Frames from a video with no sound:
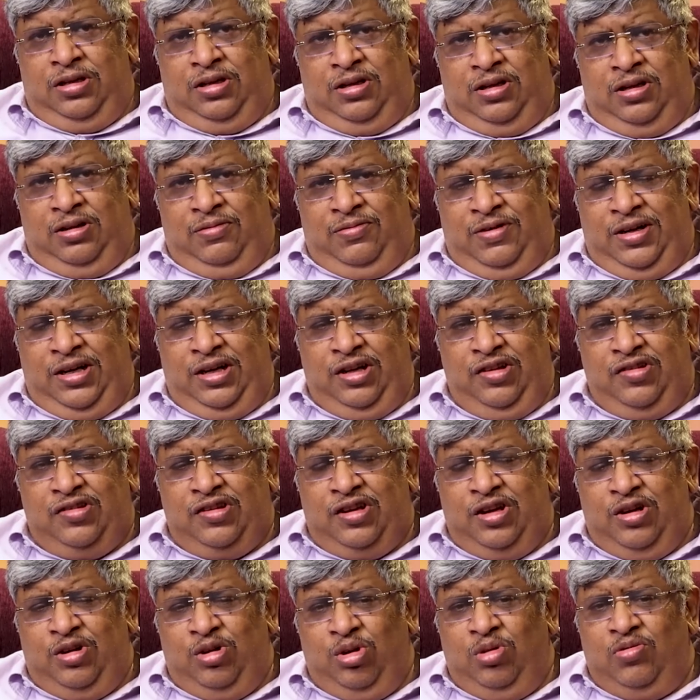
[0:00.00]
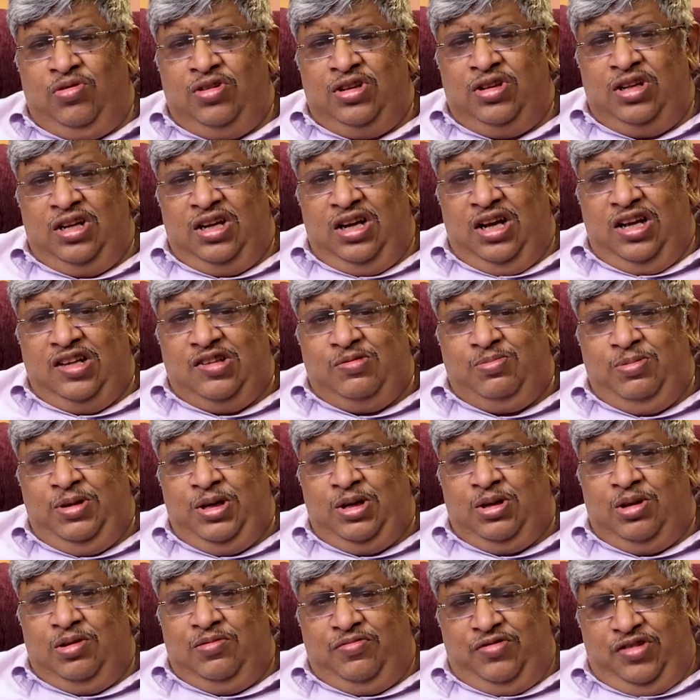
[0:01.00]
The event is scheduled for the last
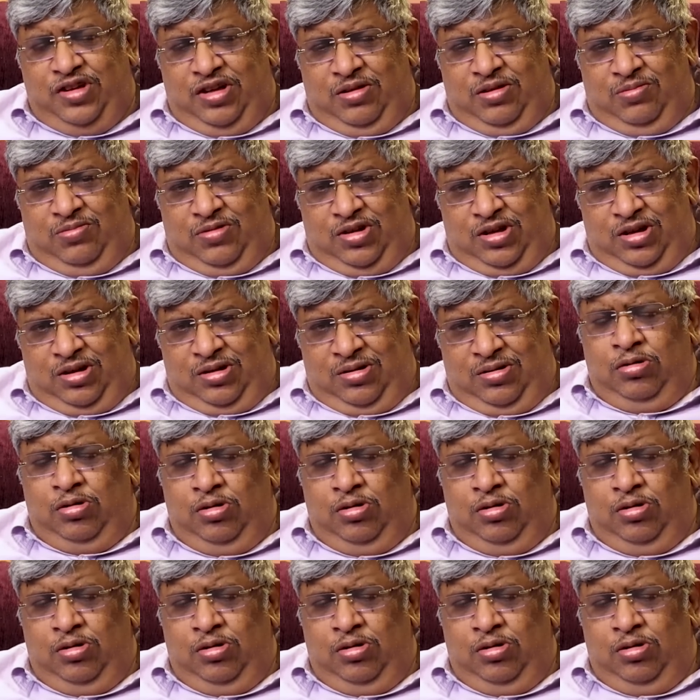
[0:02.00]
week of January.